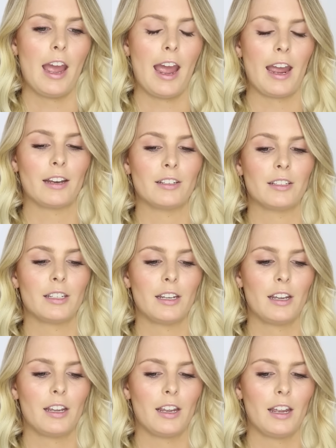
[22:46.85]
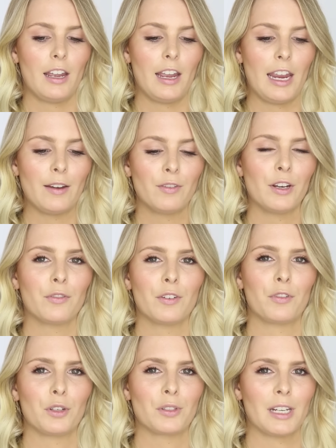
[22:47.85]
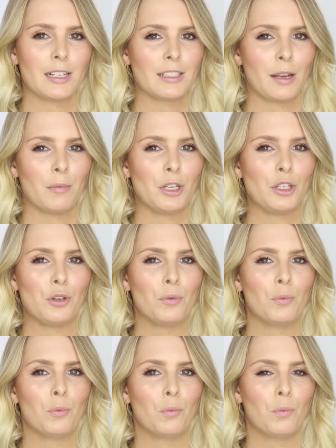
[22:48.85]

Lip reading: and even if it feels like something you